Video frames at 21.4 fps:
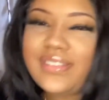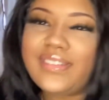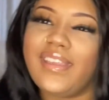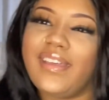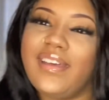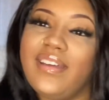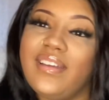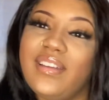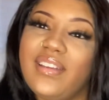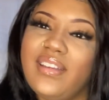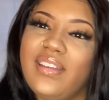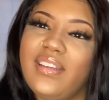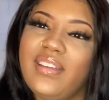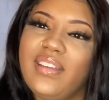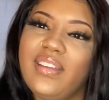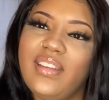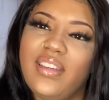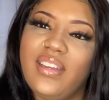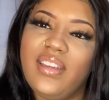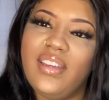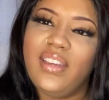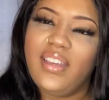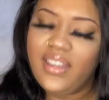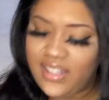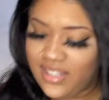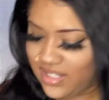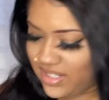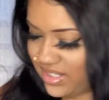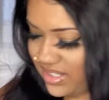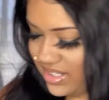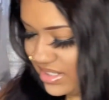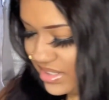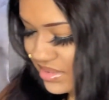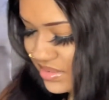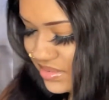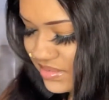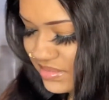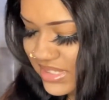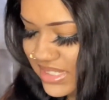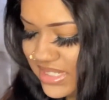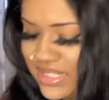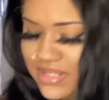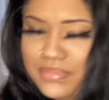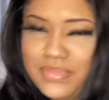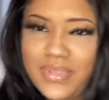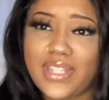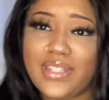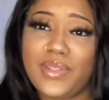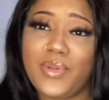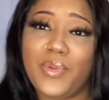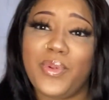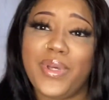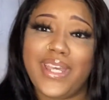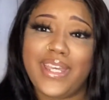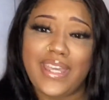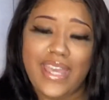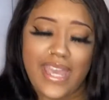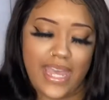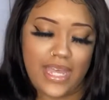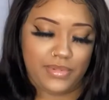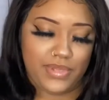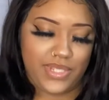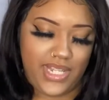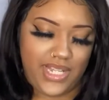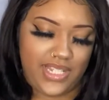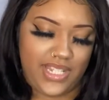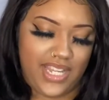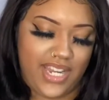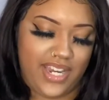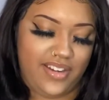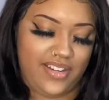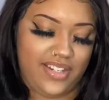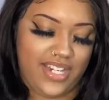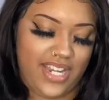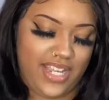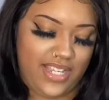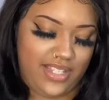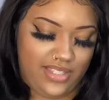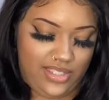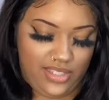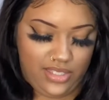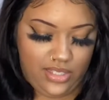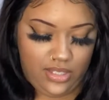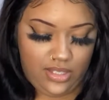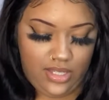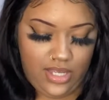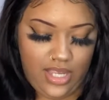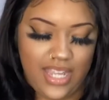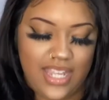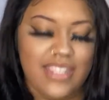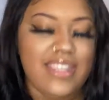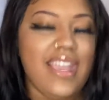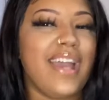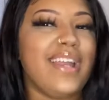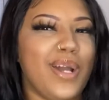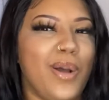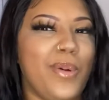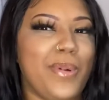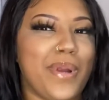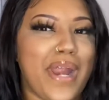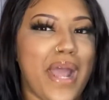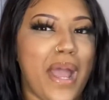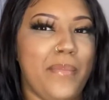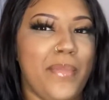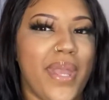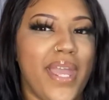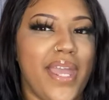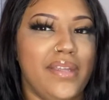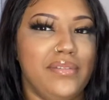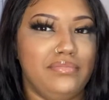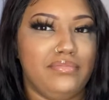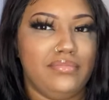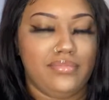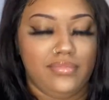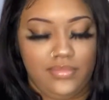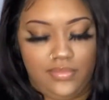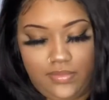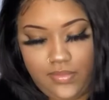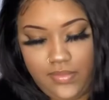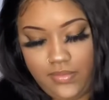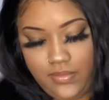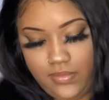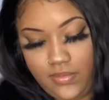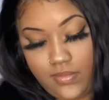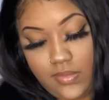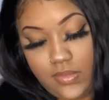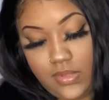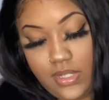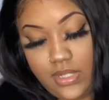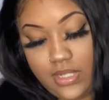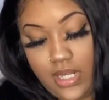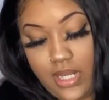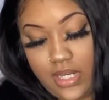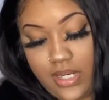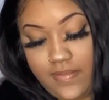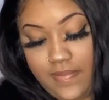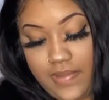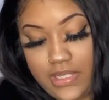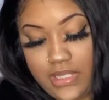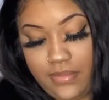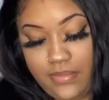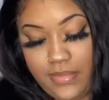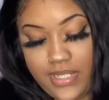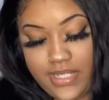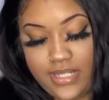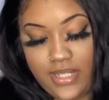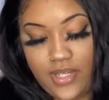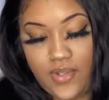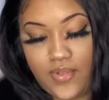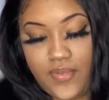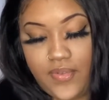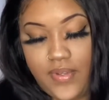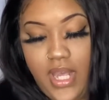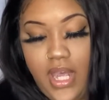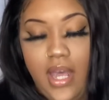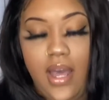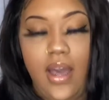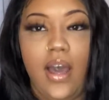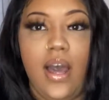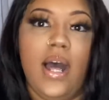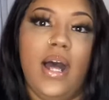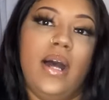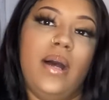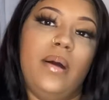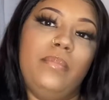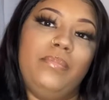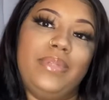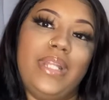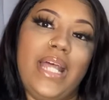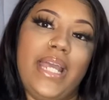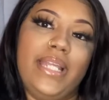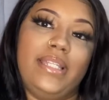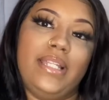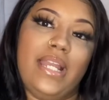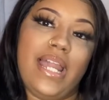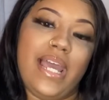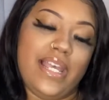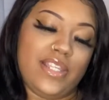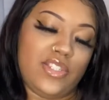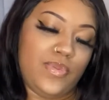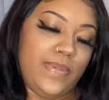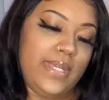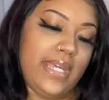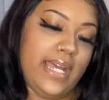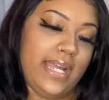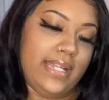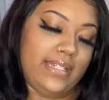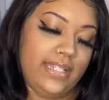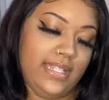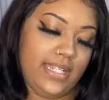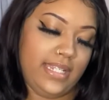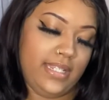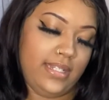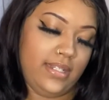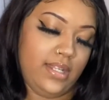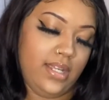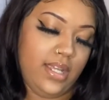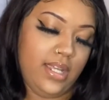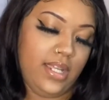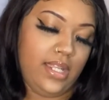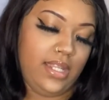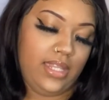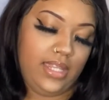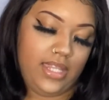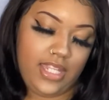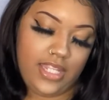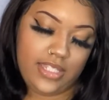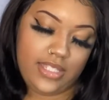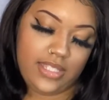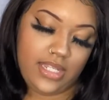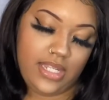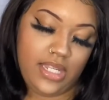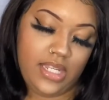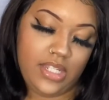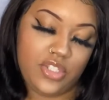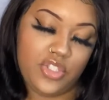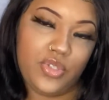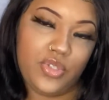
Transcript: the something the wig caps, not the hair net. Y'all know what I meant looks I corrected myself. Um, like the last wig I did, this is